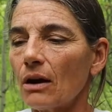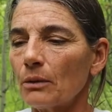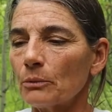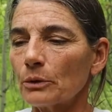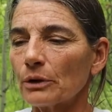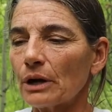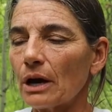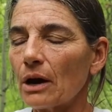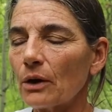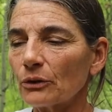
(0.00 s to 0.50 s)

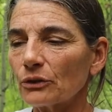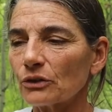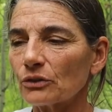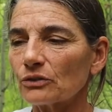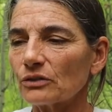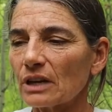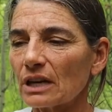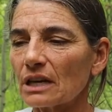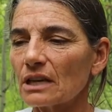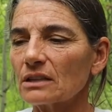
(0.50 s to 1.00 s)
we're also
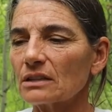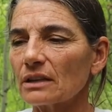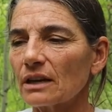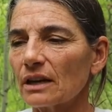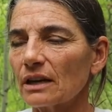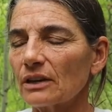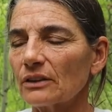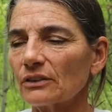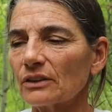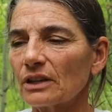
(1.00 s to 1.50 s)

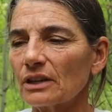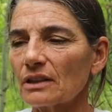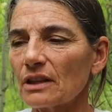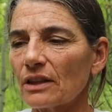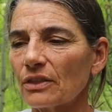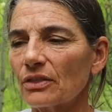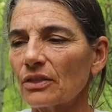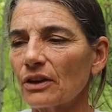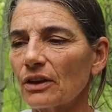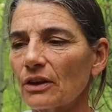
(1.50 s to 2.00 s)
recognizing
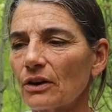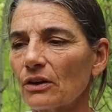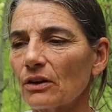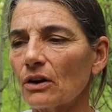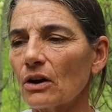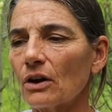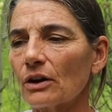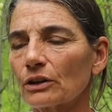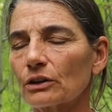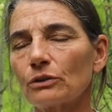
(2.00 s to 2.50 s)
that
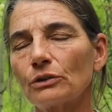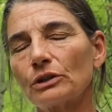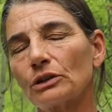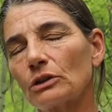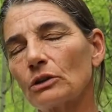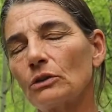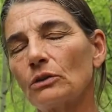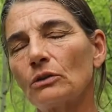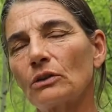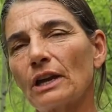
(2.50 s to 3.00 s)
there are
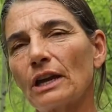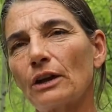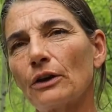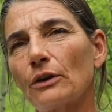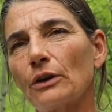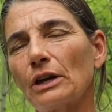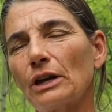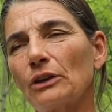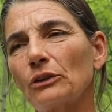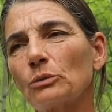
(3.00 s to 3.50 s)
critical
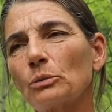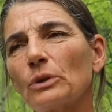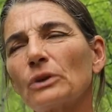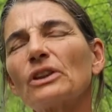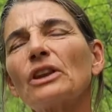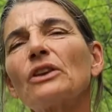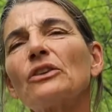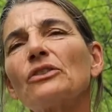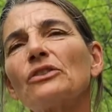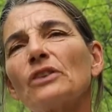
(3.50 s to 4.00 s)
areas
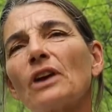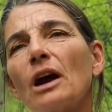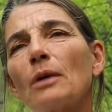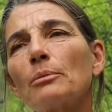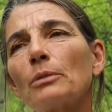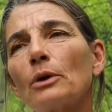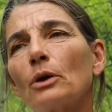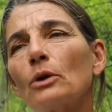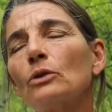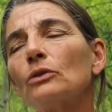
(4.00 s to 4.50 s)
where they
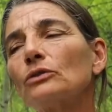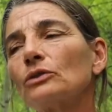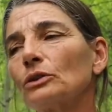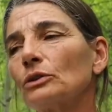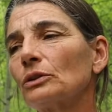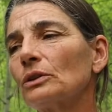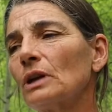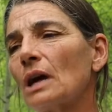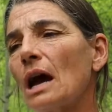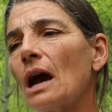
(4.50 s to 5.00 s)
stop
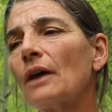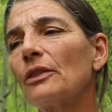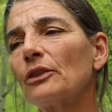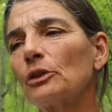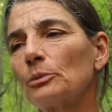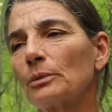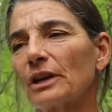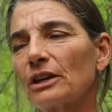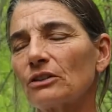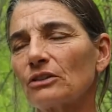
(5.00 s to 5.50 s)
over on
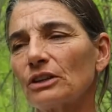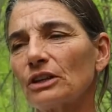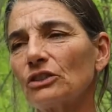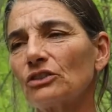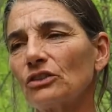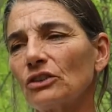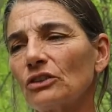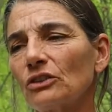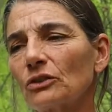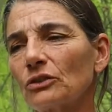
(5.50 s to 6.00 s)
their
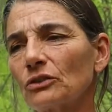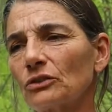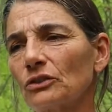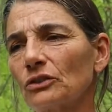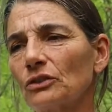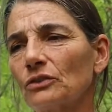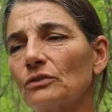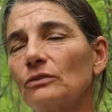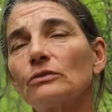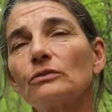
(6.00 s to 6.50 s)
migrations
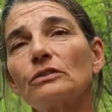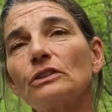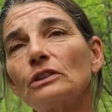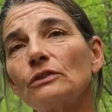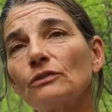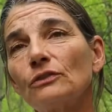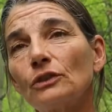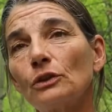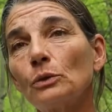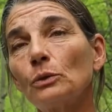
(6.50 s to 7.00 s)
to
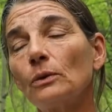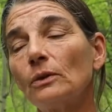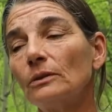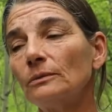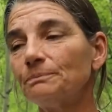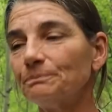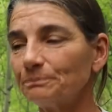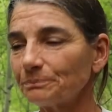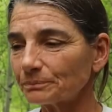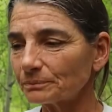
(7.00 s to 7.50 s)

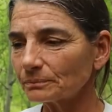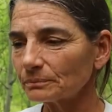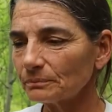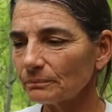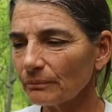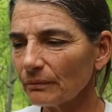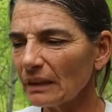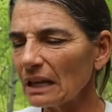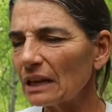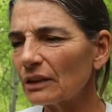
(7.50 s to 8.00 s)
refuel.
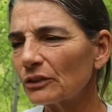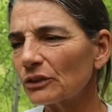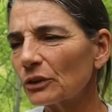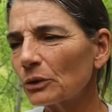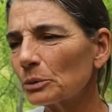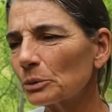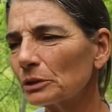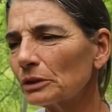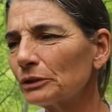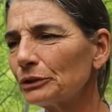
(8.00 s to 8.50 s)
And
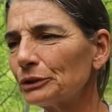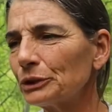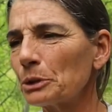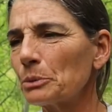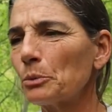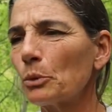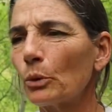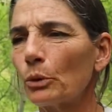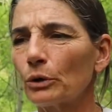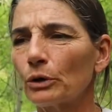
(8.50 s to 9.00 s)
so we're
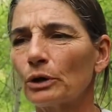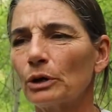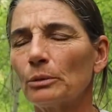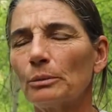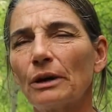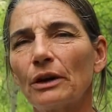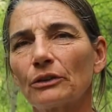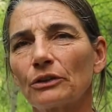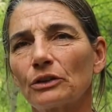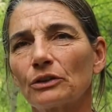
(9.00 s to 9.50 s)
learning more
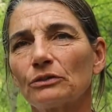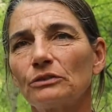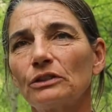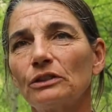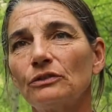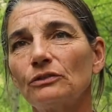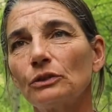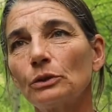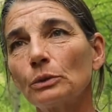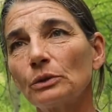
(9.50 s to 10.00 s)
about their
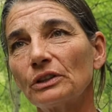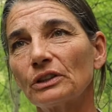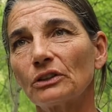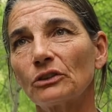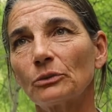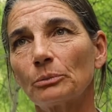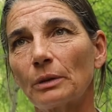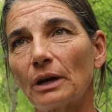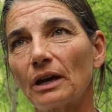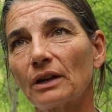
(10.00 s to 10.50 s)
refueling
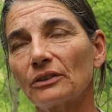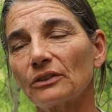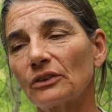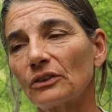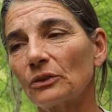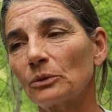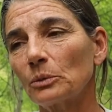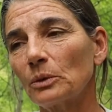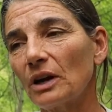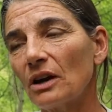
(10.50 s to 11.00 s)
spots
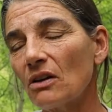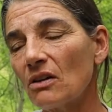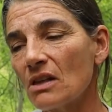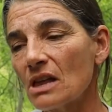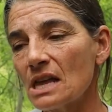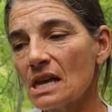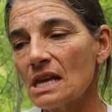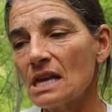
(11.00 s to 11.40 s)
as well.